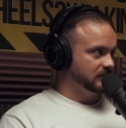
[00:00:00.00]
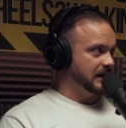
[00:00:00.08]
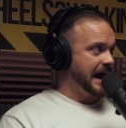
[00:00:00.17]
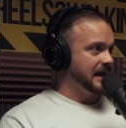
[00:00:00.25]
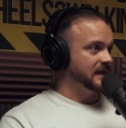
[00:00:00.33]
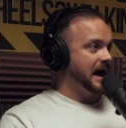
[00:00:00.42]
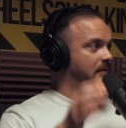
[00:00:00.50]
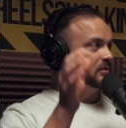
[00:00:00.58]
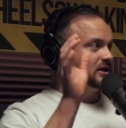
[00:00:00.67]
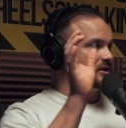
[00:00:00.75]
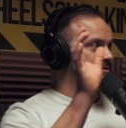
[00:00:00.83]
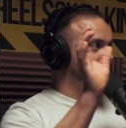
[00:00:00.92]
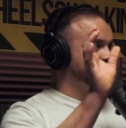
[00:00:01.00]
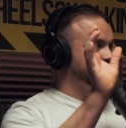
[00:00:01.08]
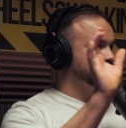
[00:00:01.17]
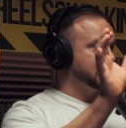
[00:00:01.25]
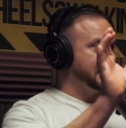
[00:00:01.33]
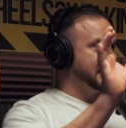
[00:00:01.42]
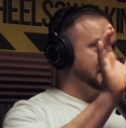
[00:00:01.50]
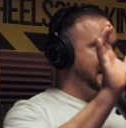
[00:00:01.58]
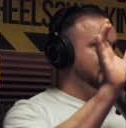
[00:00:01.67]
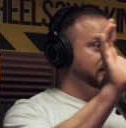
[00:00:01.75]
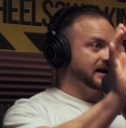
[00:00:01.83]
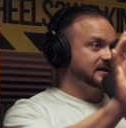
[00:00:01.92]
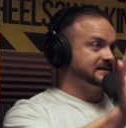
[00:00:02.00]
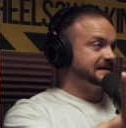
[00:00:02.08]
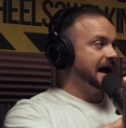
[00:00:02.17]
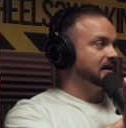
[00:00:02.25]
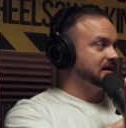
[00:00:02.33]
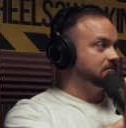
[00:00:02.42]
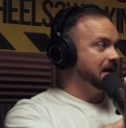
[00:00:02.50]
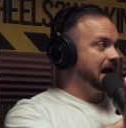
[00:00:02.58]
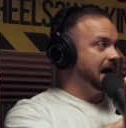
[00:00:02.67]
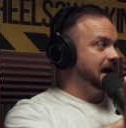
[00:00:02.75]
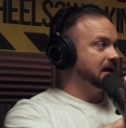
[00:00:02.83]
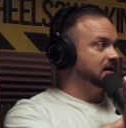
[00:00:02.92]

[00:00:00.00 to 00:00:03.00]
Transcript: But you can't out of like Sally Mae.